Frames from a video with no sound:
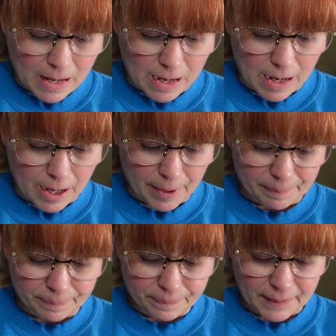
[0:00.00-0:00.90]

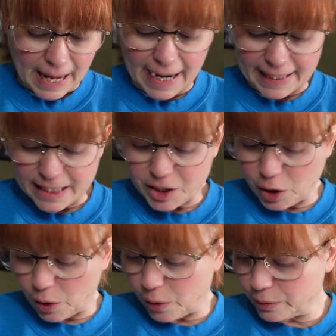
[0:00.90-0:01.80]
And I need to
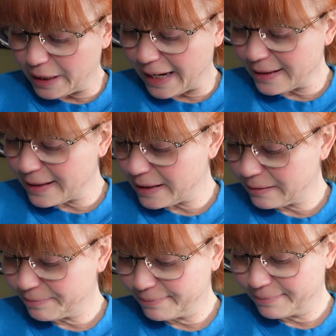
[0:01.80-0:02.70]
go get
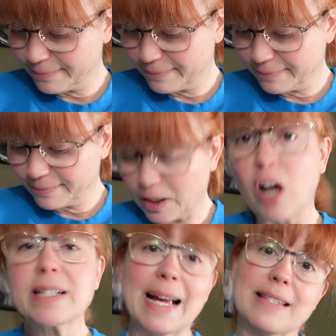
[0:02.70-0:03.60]

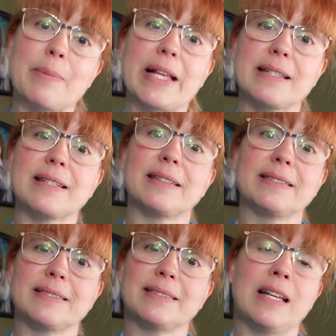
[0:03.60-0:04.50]
contact cement,
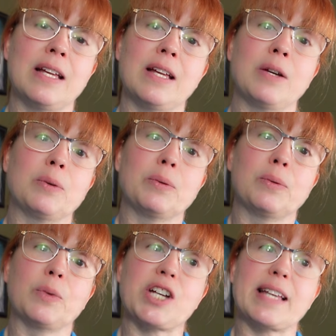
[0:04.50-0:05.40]

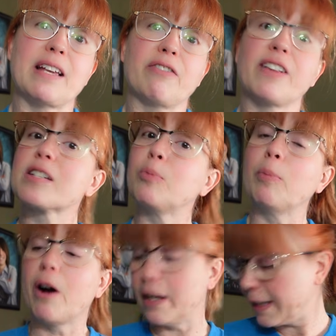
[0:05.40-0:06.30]
which has a flexible
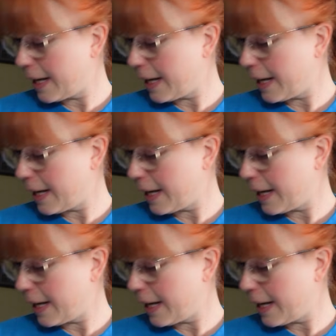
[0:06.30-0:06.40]
bond.